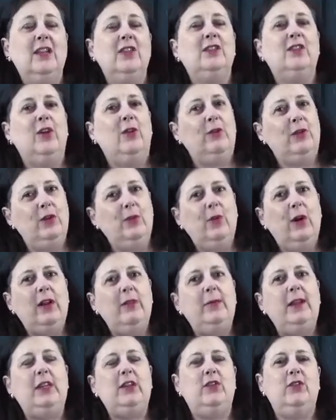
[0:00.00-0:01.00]
So you want
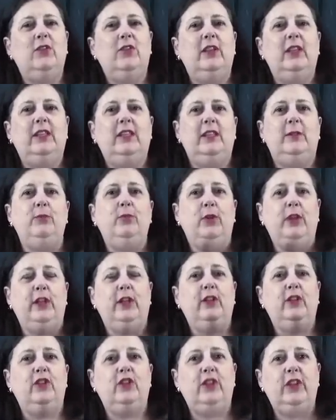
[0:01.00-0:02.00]
to make sure that it's in pretty
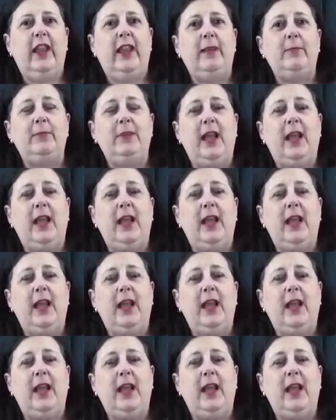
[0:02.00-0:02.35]
good shape.